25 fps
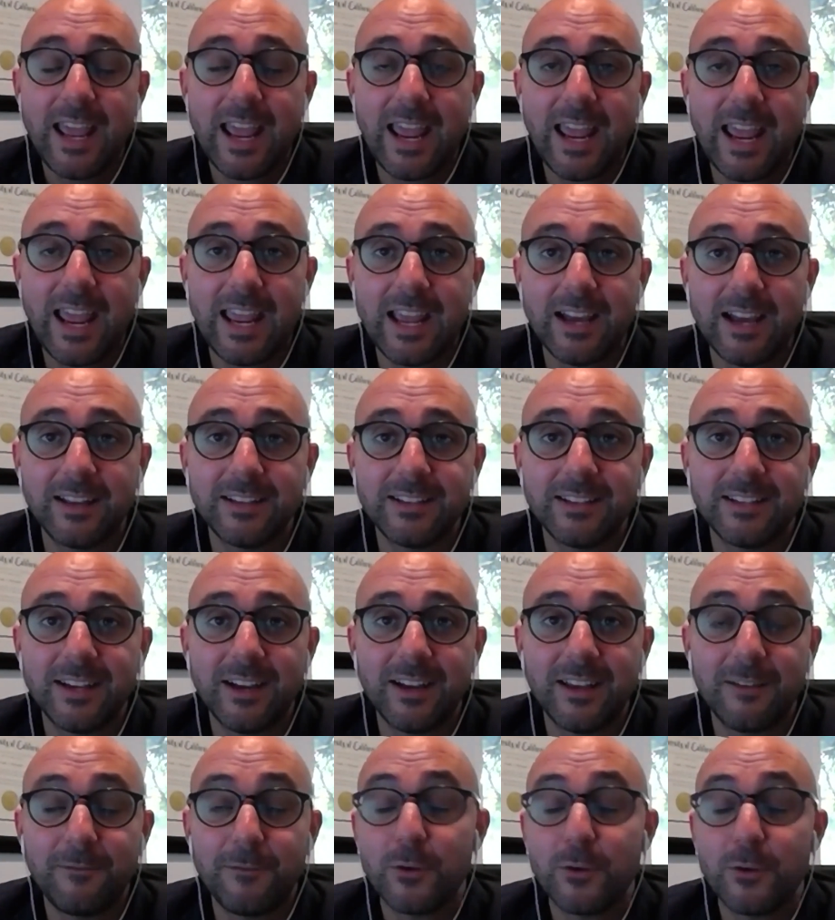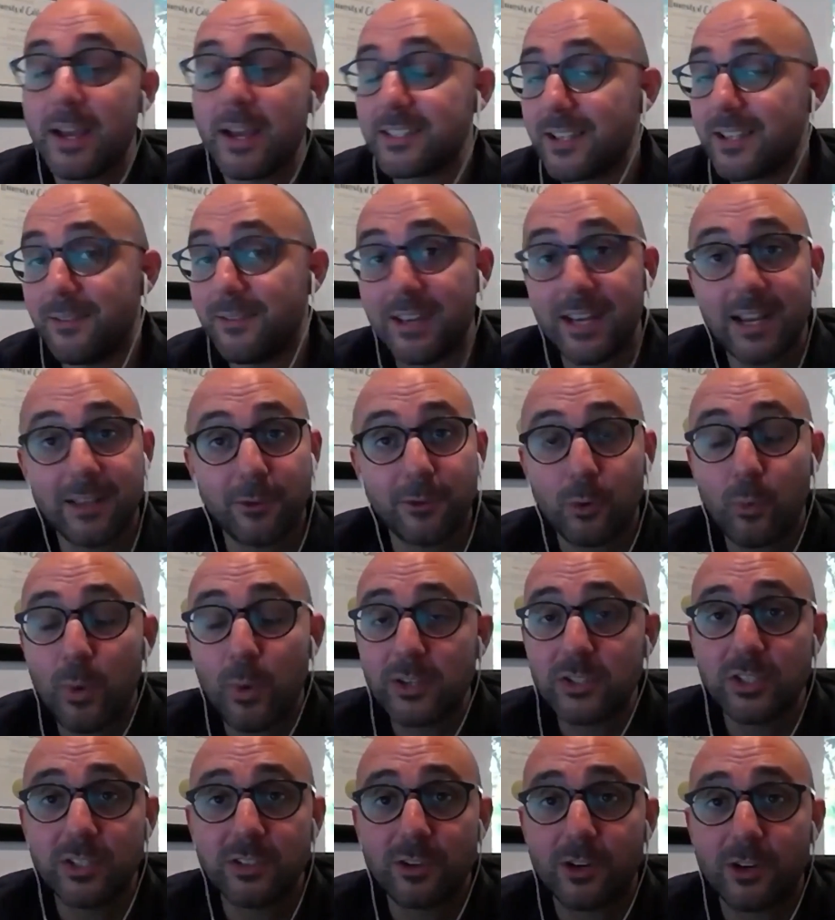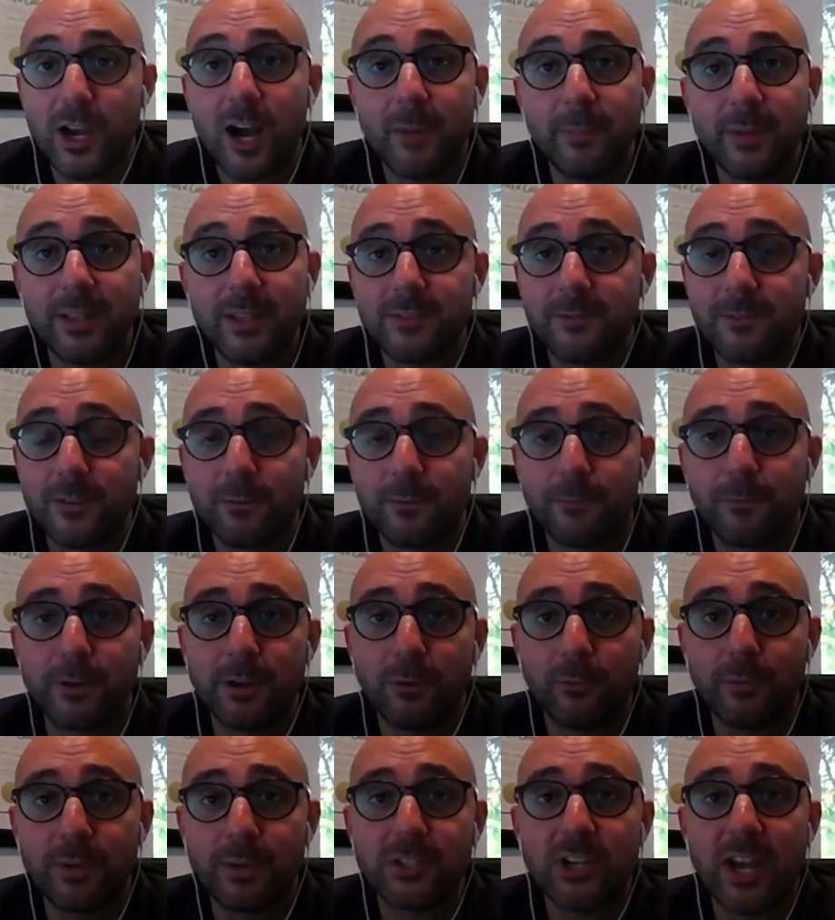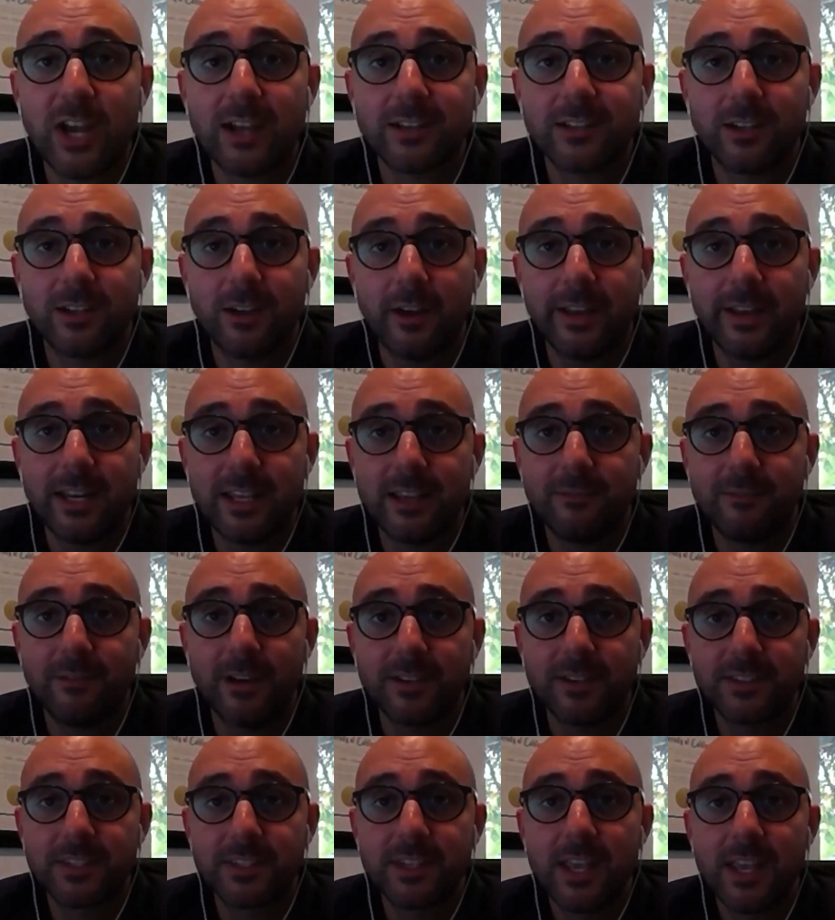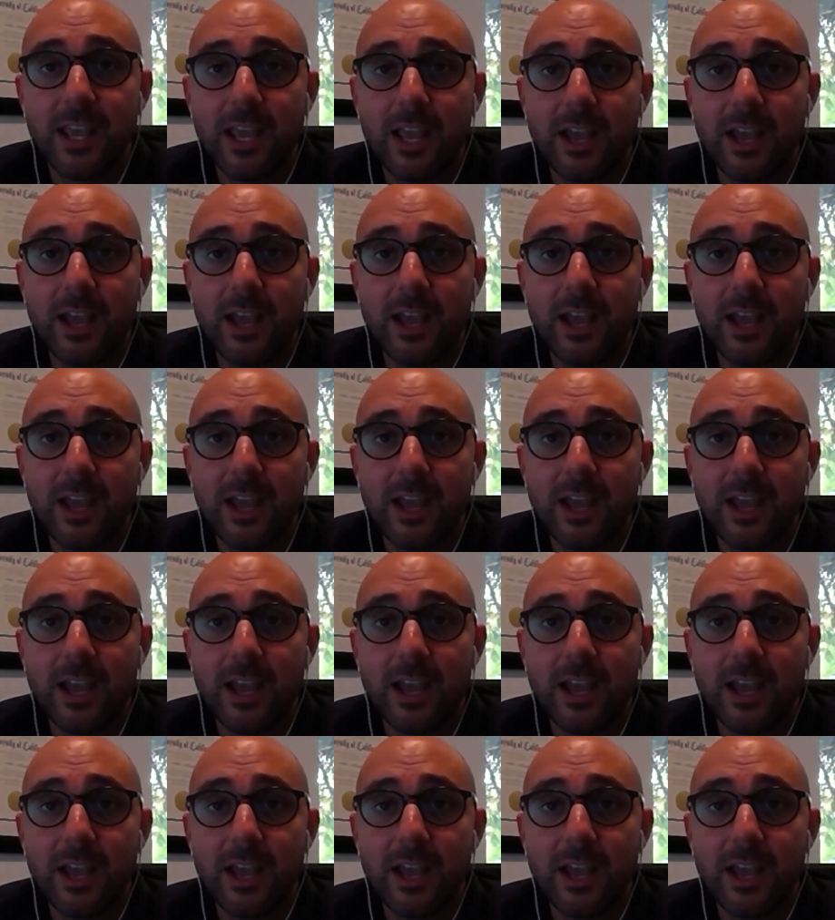And if you guys have any other questions or comments, feel free to reach out to any of us.